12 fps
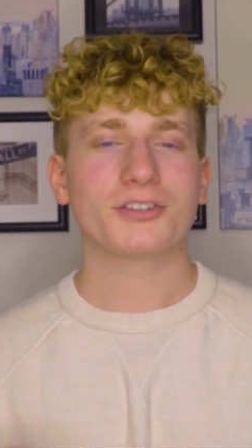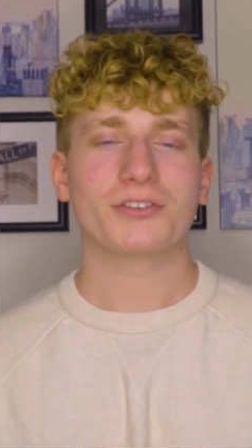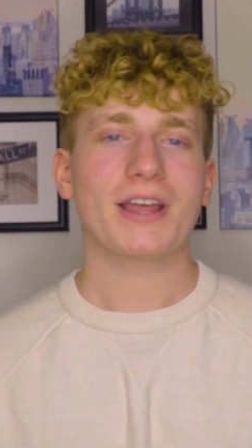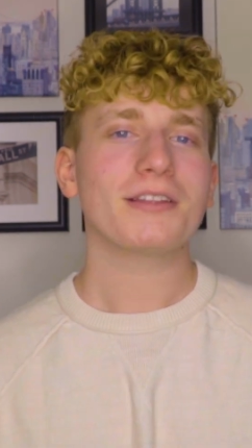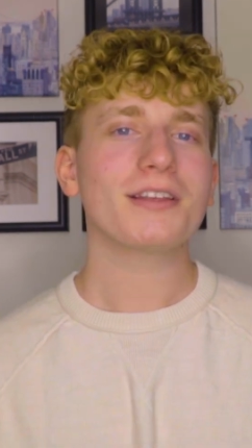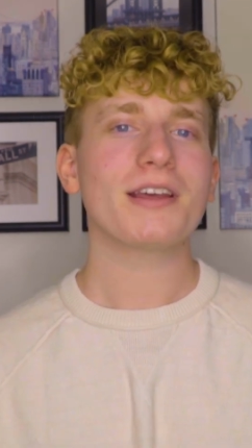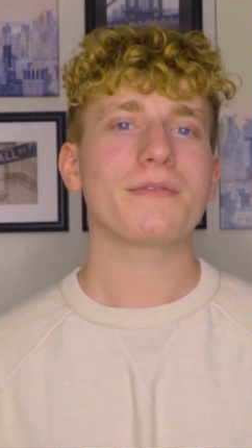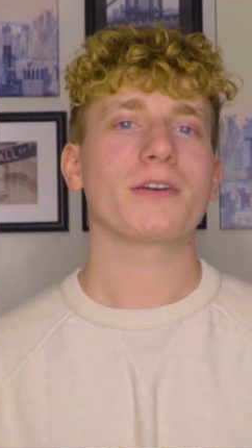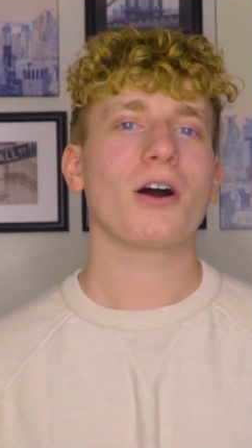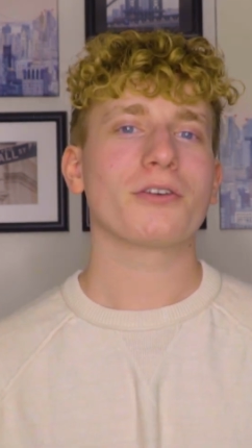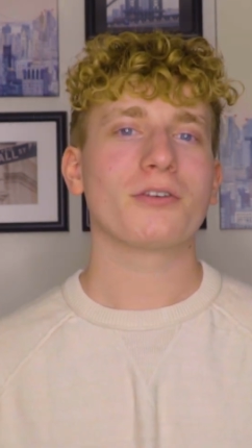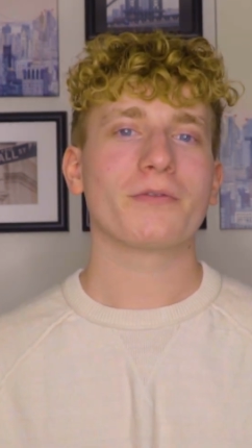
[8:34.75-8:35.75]
So now that I've
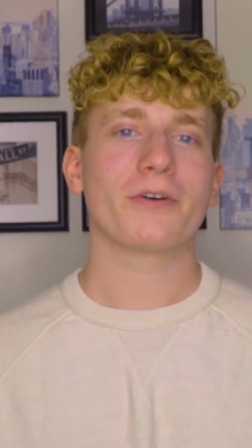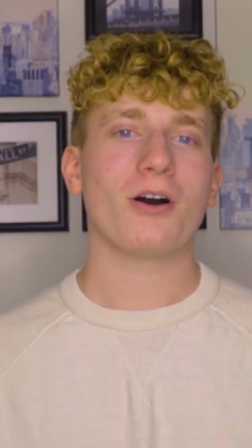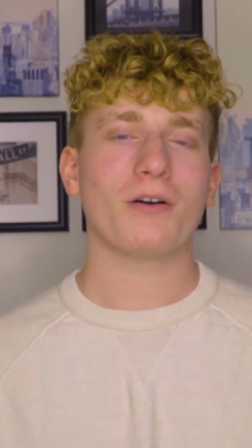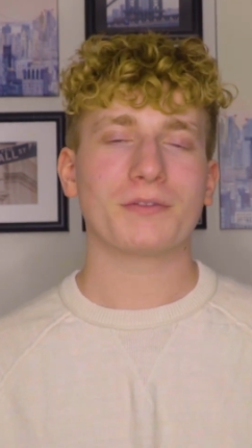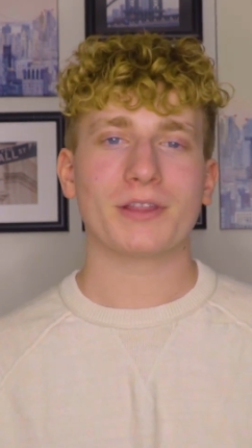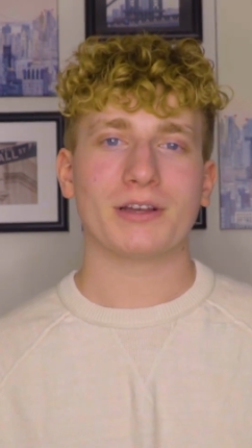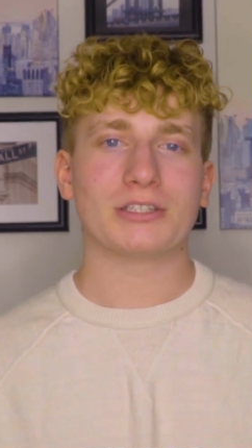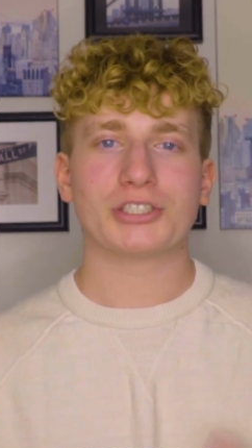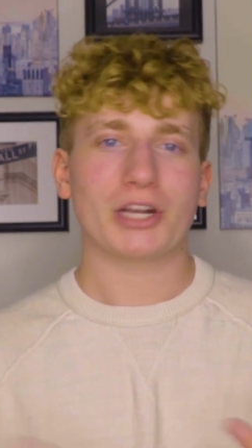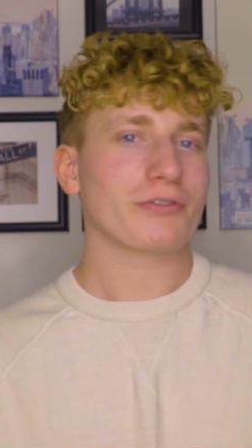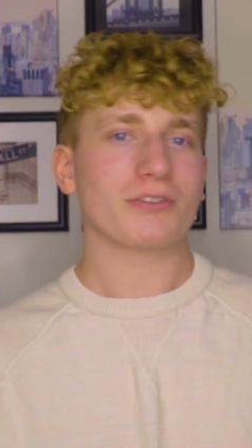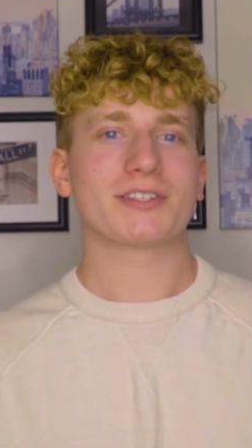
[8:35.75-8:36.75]
gone over all of the
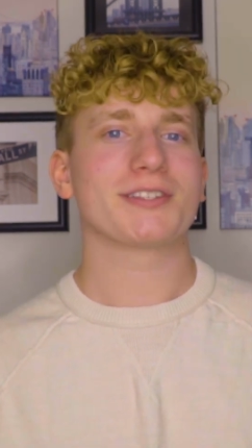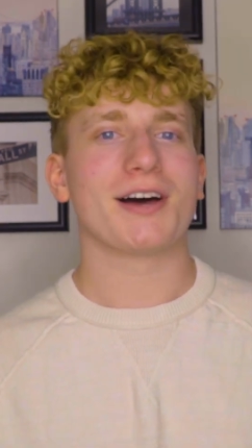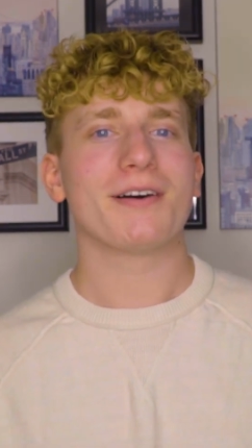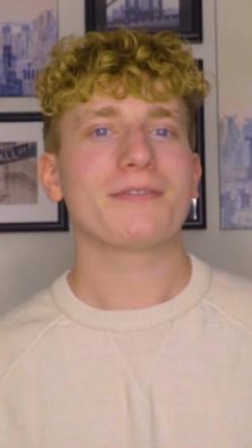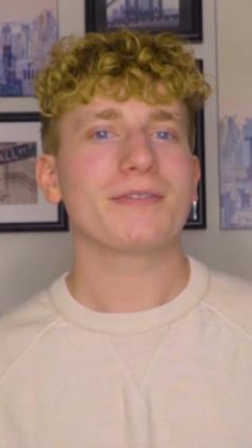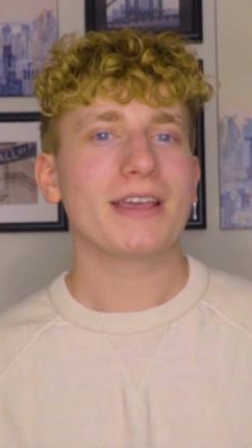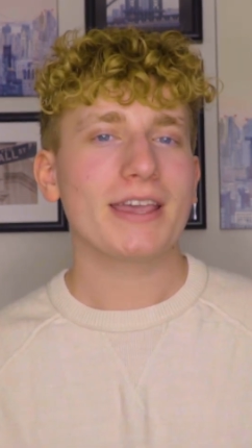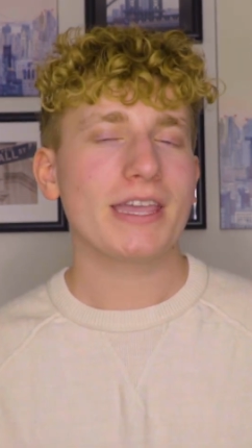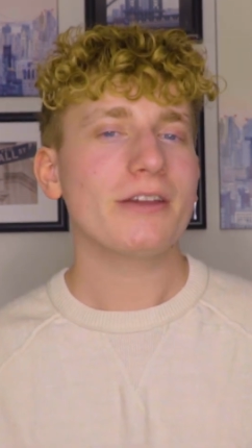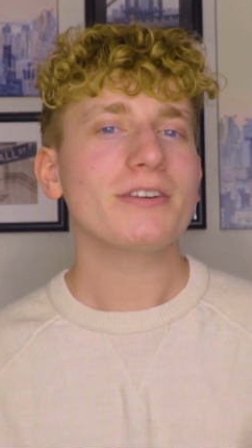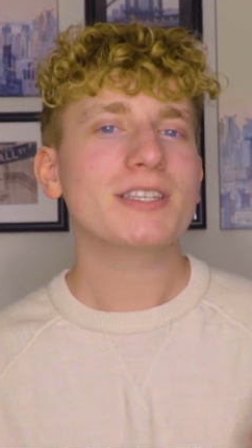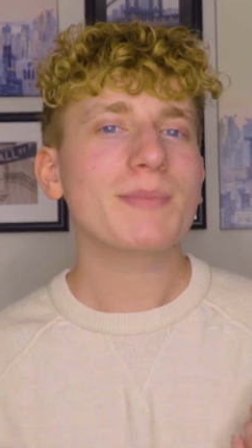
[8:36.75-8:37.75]
general stuff,
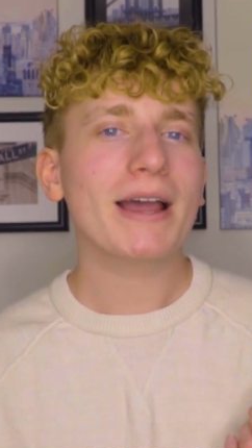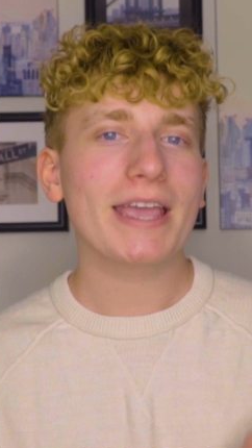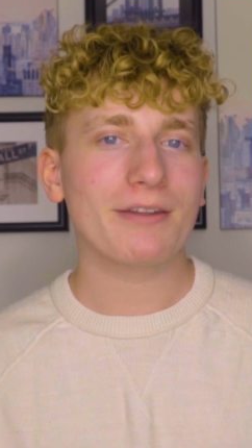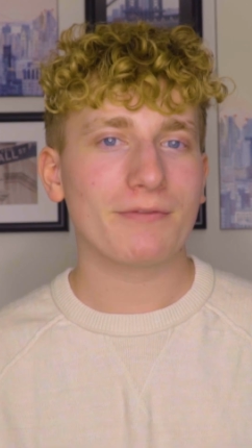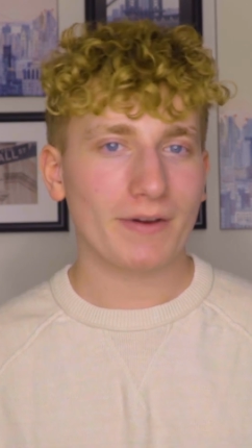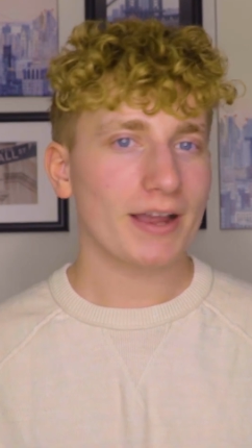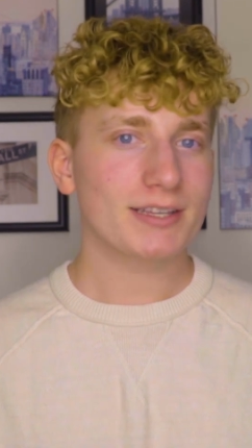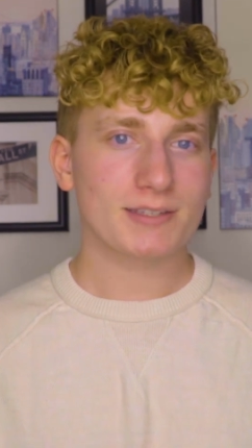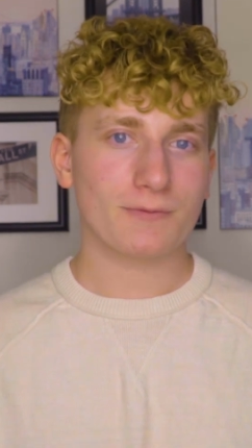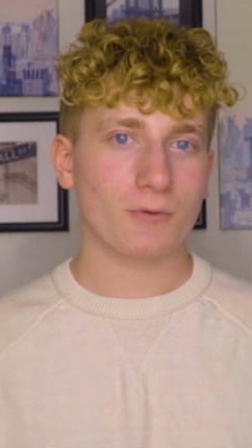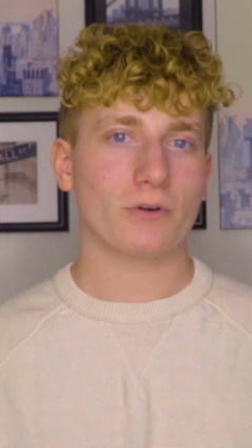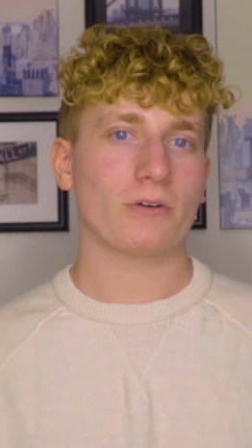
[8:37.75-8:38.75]
here's my advice
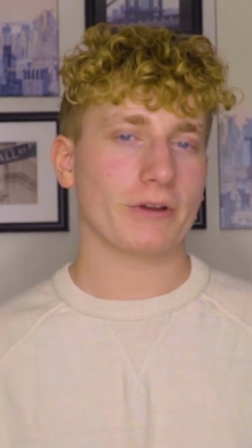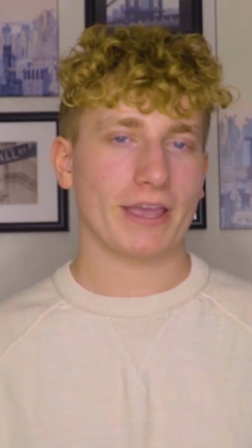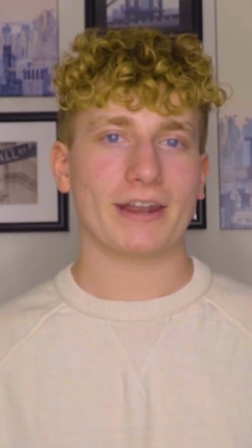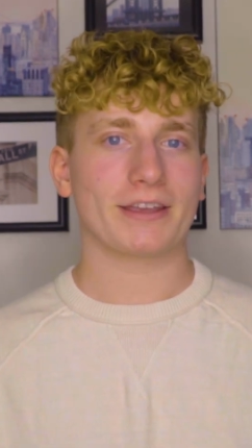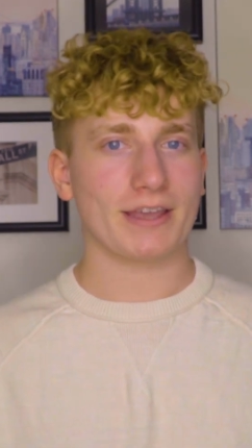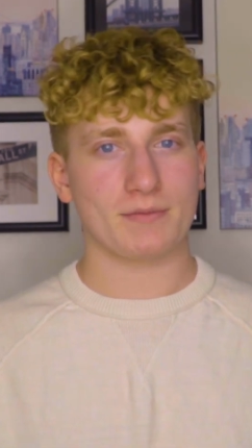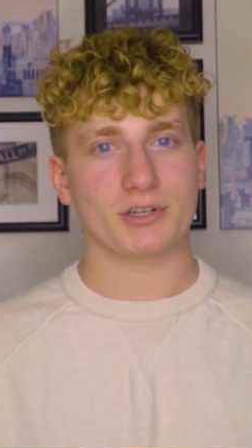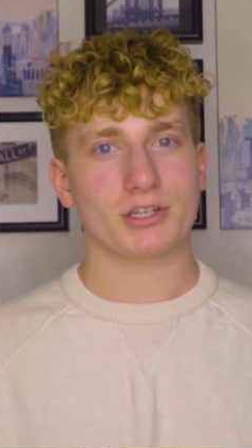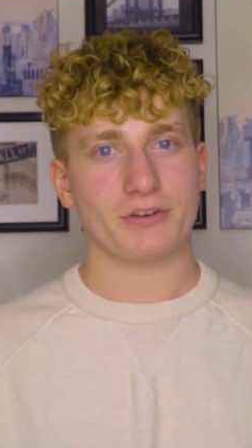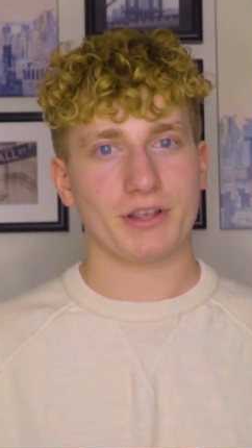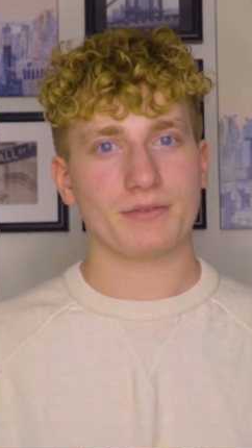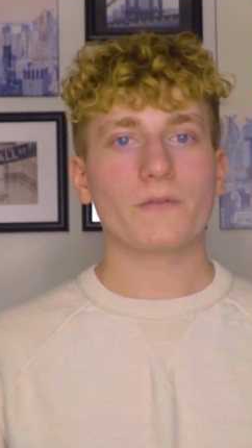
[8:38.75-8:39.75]
for organic chemistry.